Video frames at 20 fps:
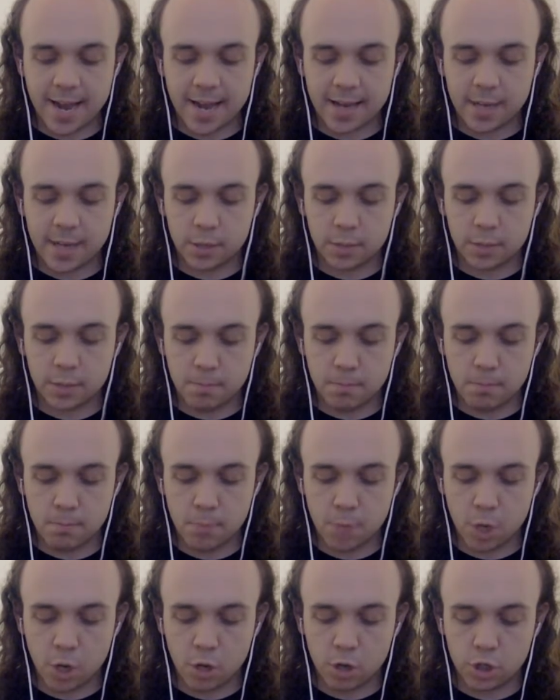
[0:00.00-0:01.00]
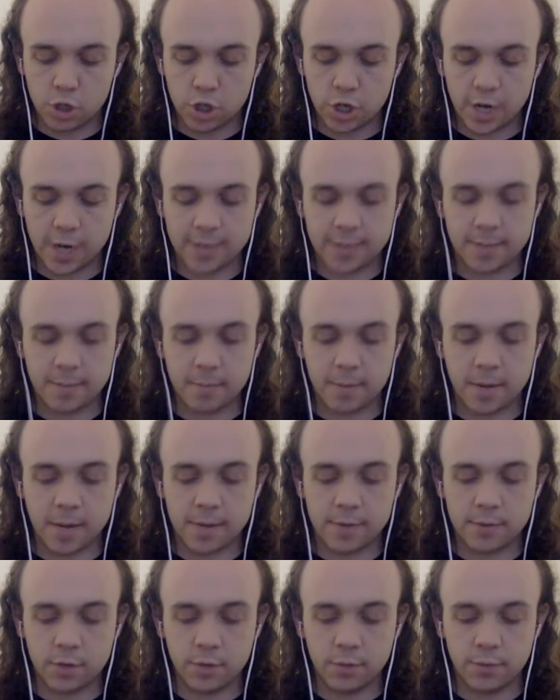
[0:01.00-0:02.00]
as much as it might
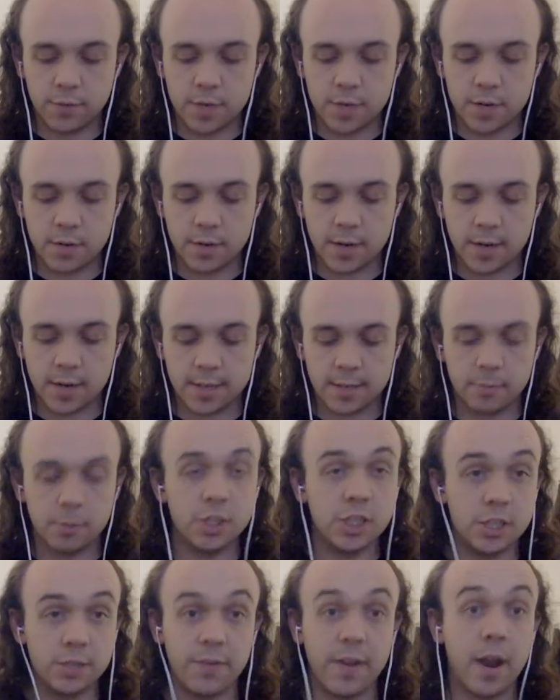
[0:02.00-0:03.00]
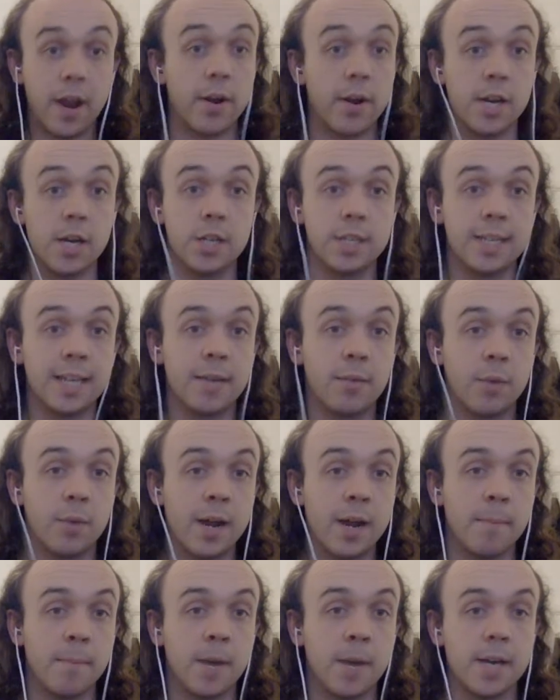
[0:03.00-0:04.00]
have done for you guys, which is fair. I understand why
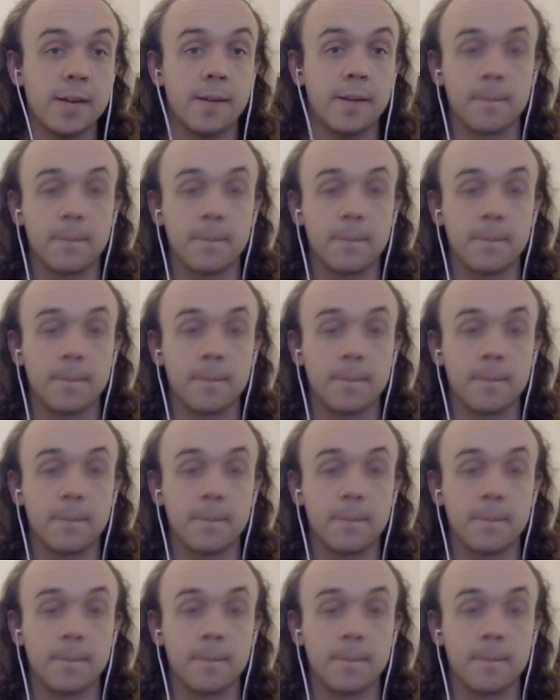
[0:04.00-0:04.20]
it might.